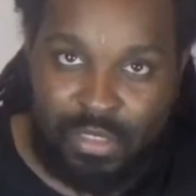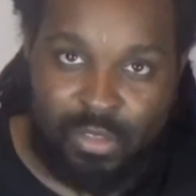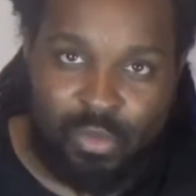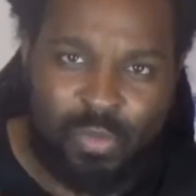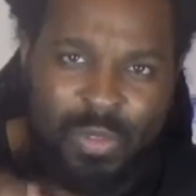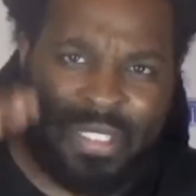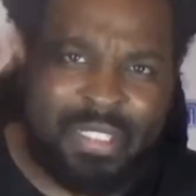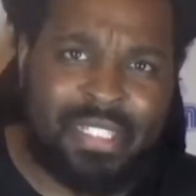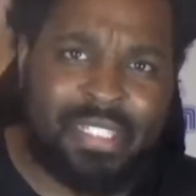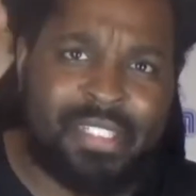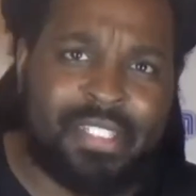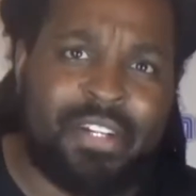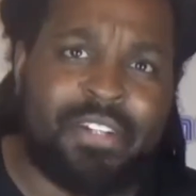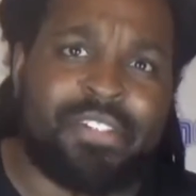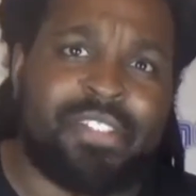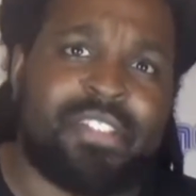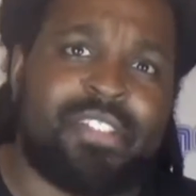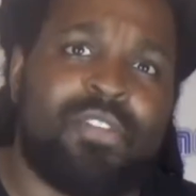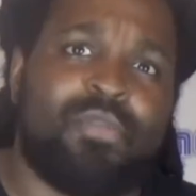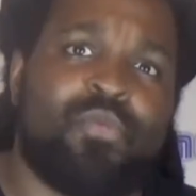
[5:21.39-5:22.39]
With the
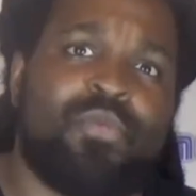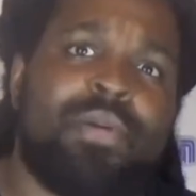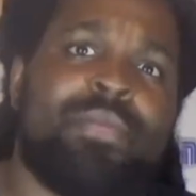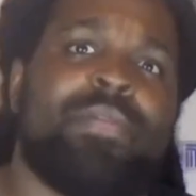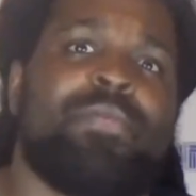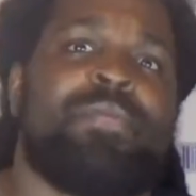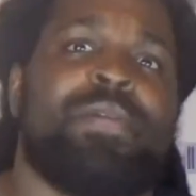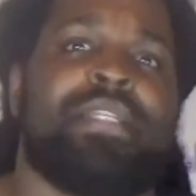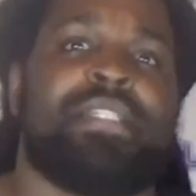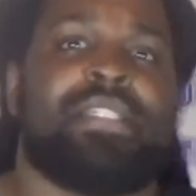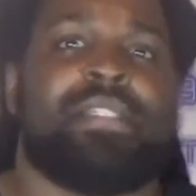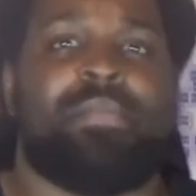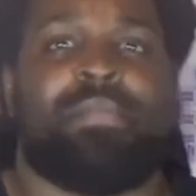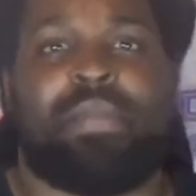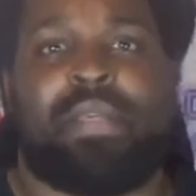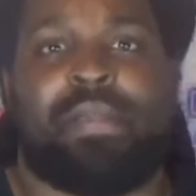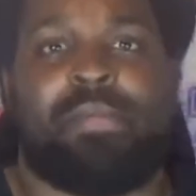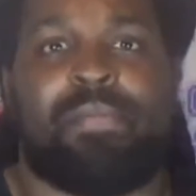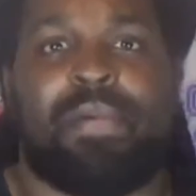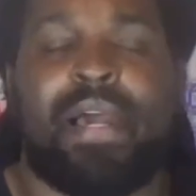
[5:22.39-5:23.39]
surgence of women wrestling
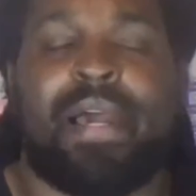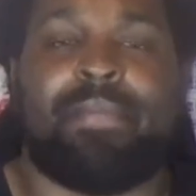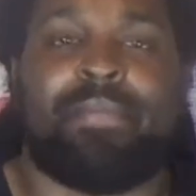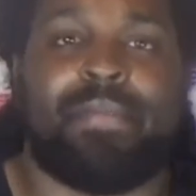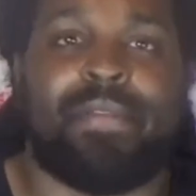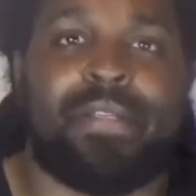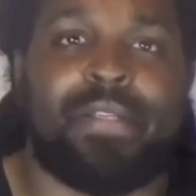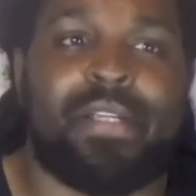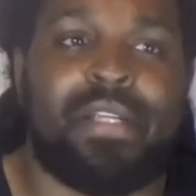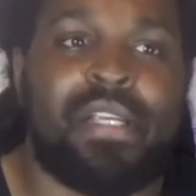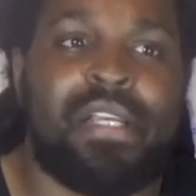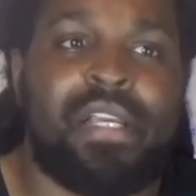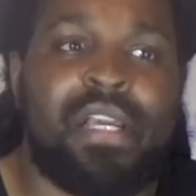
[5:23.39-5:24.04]
being popular,